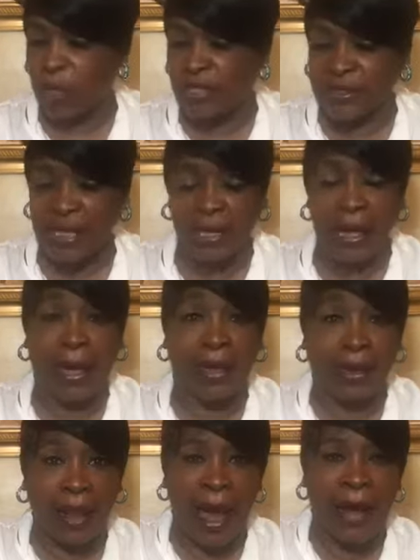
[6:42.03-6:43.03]
We see a
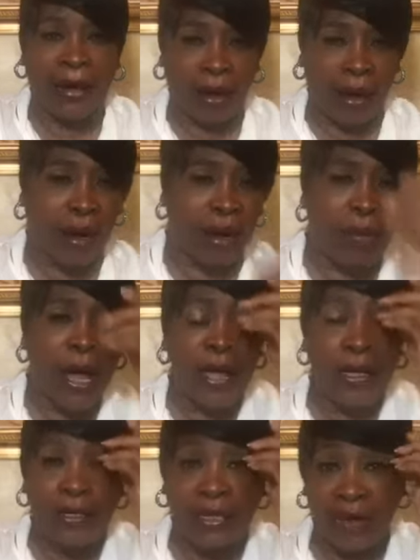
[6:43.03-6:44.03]
lot of
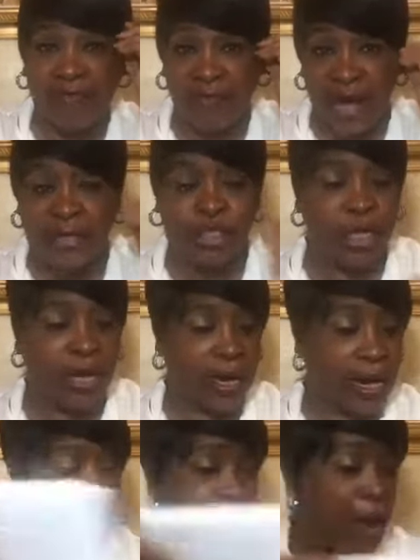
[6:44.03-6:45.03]

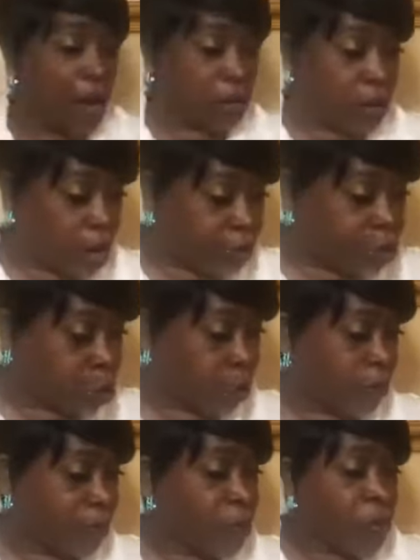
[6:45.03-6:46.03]
division in our country.